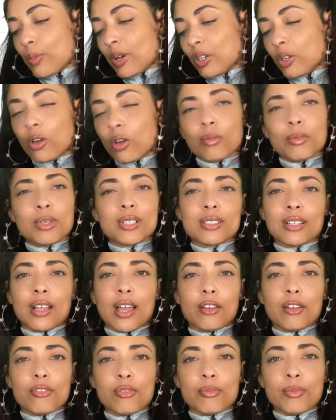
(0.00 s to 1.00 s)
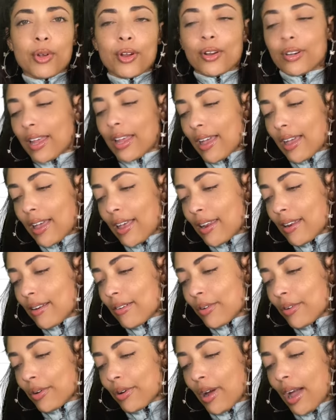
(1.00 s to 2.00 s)
my daughter must have got it from her dad,
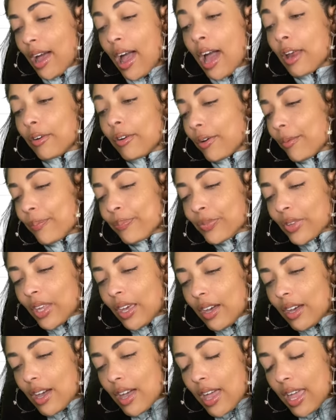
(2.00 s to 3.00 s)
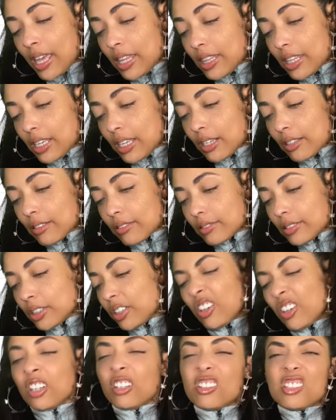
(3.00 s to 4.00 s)
or I don't know. And then, you
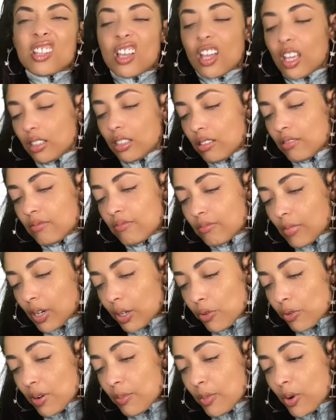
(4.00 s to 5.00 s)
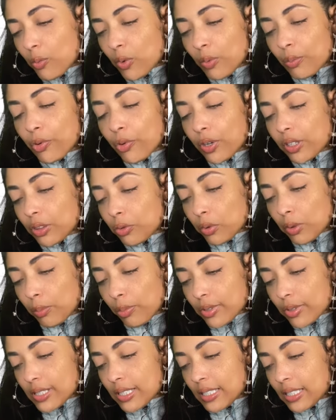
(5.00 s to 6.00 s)
know, unassigned, my grandma
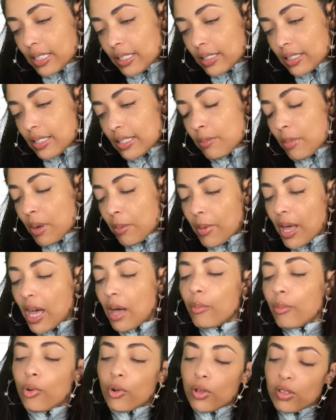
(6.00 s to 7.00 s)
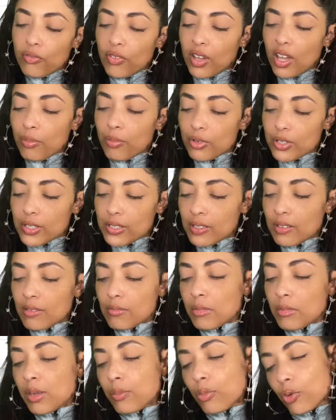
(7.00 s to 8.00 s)
1.3%, my mom 0.5%,
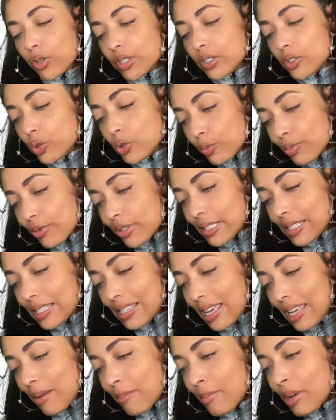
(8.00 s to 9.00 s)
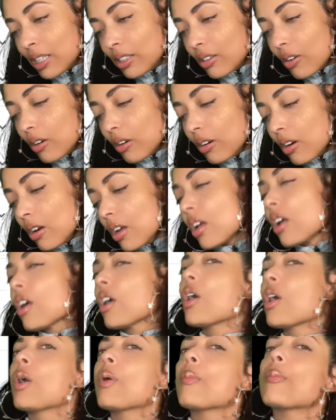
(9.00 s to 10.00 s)
me 0.2%, and my daughter
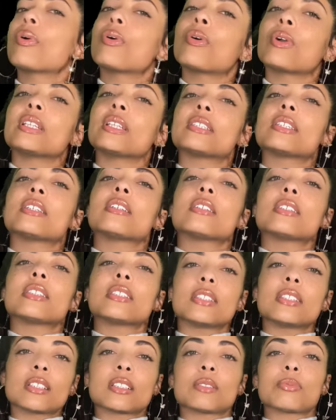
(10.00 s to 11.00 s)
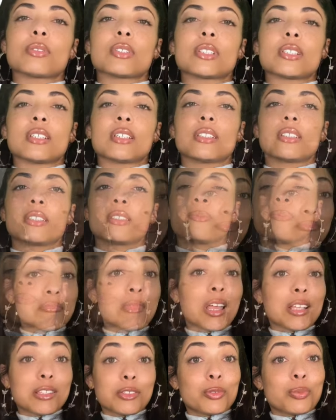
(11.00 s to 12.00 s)
0.6%.
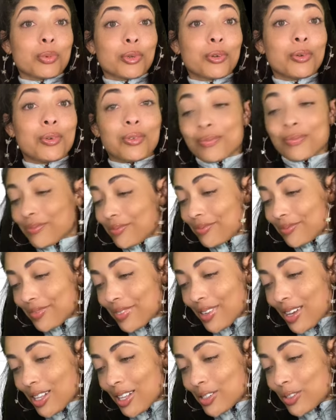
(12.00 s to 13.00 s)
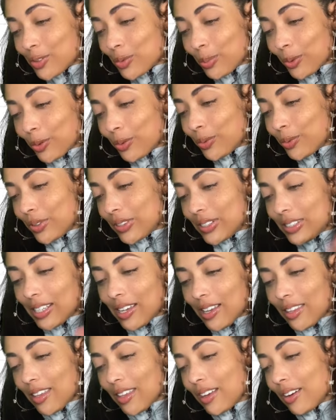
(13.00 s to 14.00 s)
That's super cool. That's super cool to see
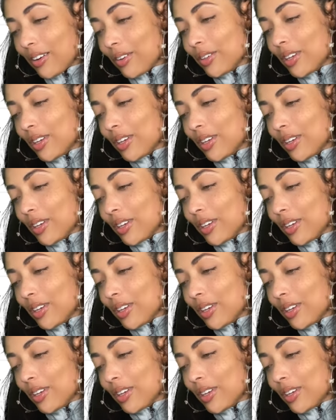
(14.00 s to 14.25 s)
how that